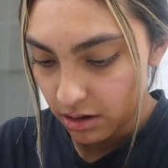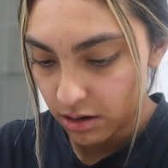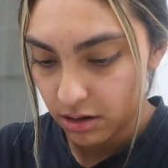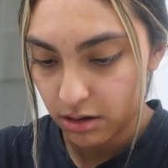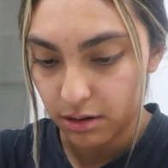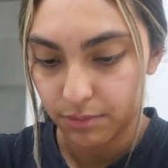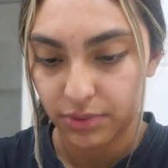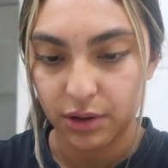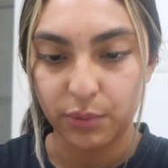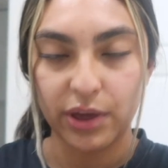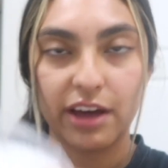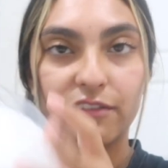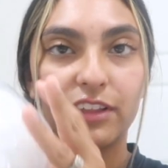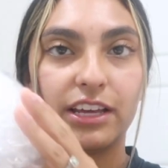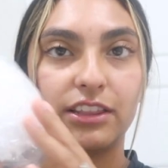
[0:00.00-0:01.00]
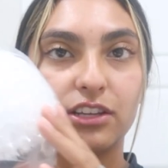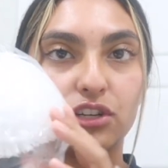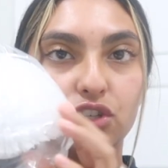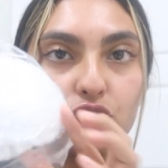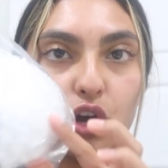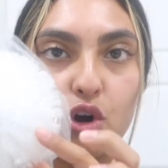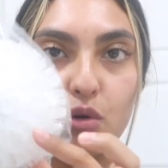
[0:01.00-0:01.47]
Um, then we have like the
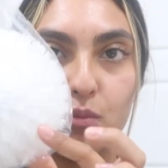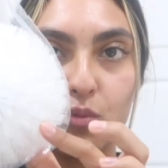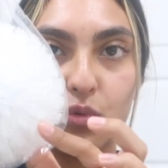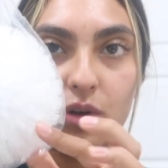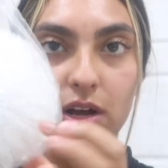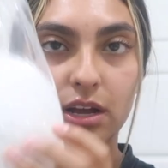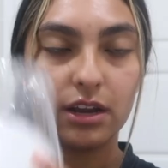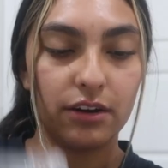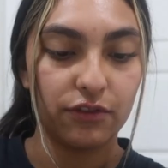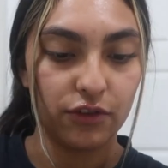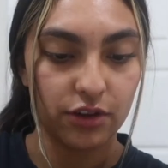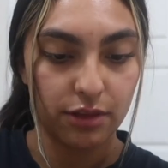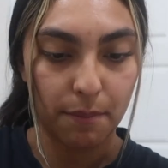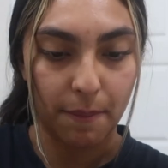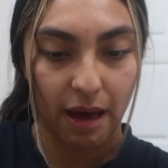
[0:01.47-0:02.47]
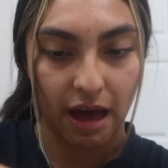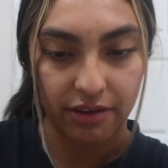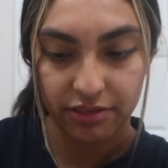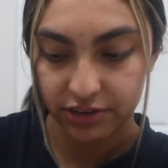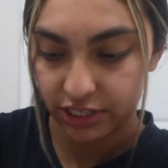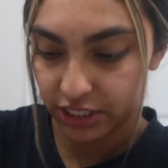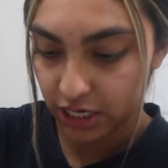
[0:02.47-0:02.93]
dome one for the
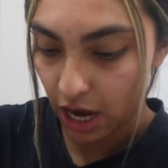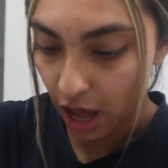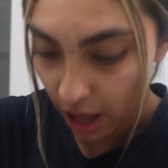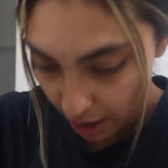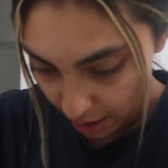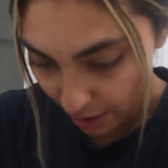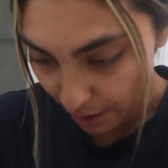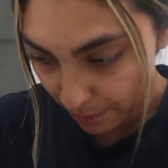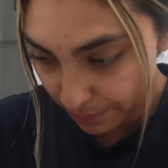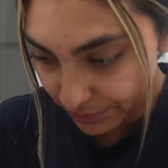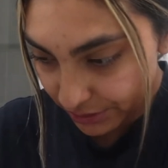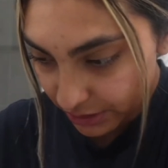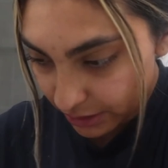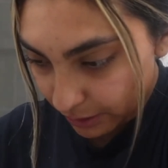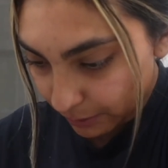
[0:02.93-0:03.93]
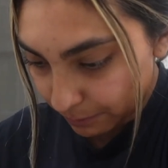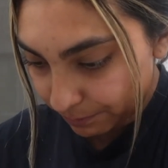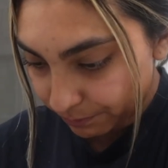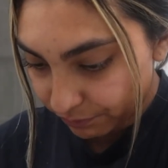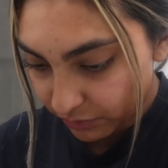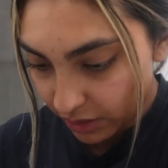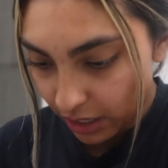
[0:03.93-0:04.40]
bathtubs.
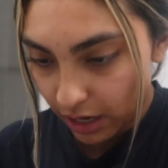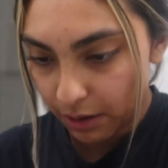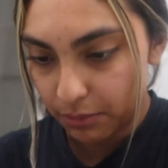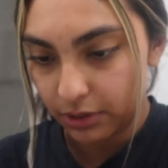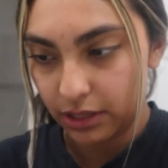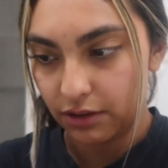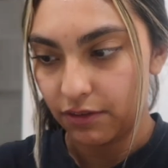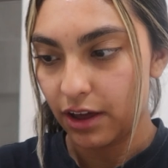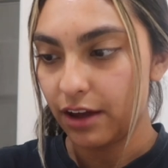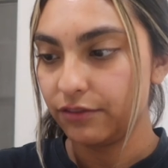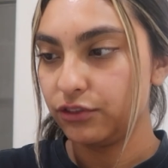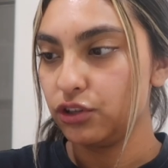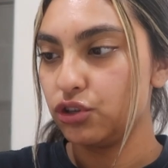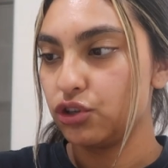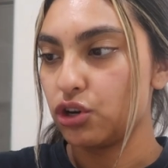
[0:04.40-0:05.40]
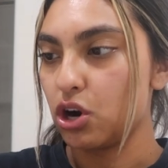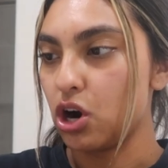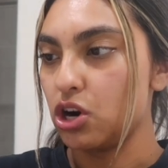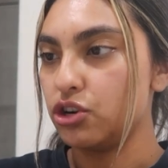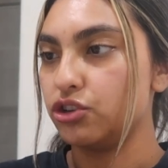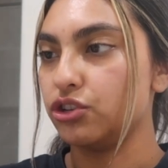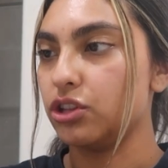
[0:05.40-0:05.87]
I believe I have to
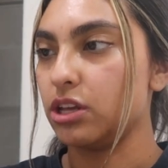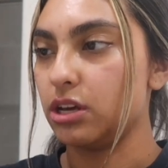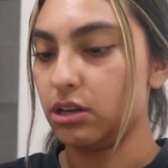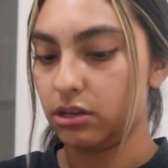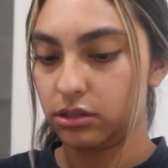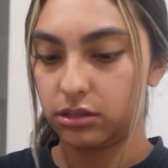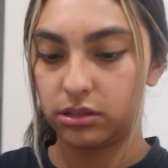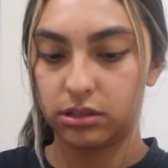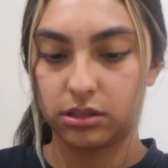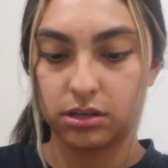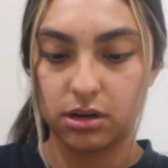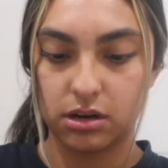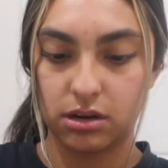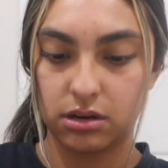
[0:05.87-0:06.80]
charge this.